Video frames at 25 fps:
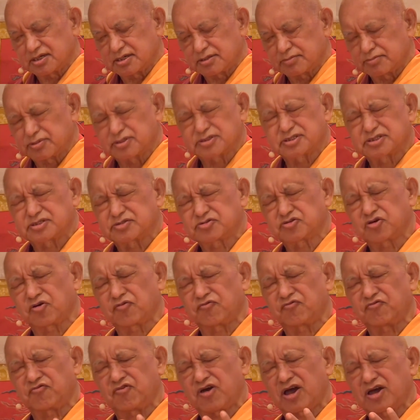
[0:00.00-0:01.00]
But it's so
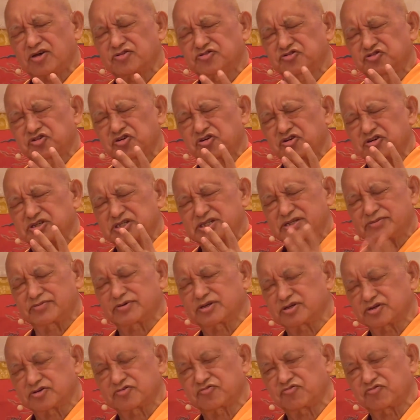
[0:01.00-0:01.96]
difficult